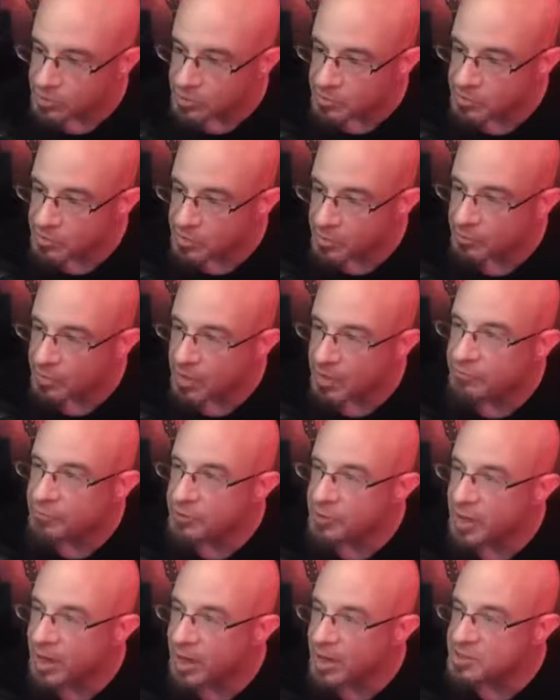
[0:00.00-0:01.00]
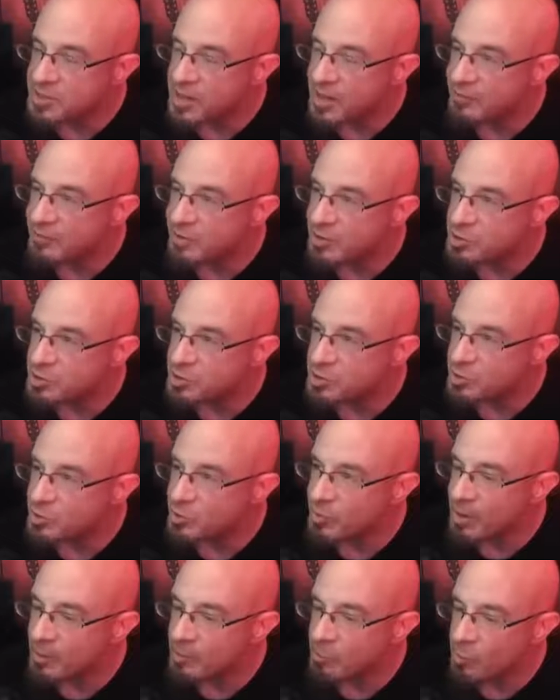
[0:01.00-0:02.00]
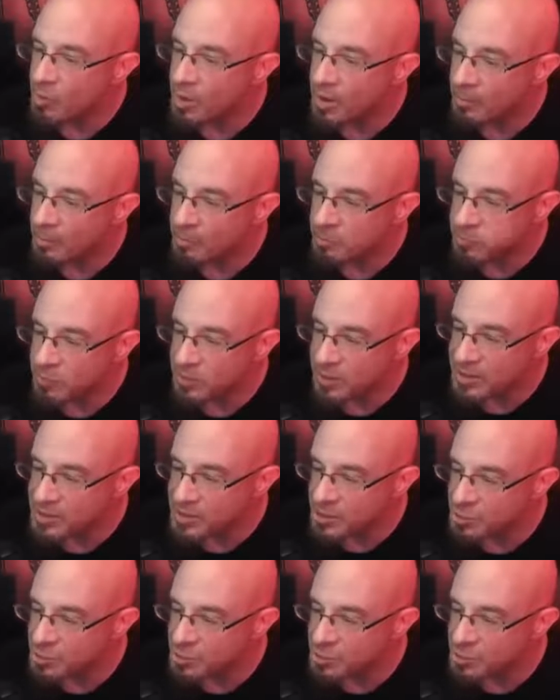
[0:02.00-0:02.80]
So if you guys haven't listened to it in a while, well, it's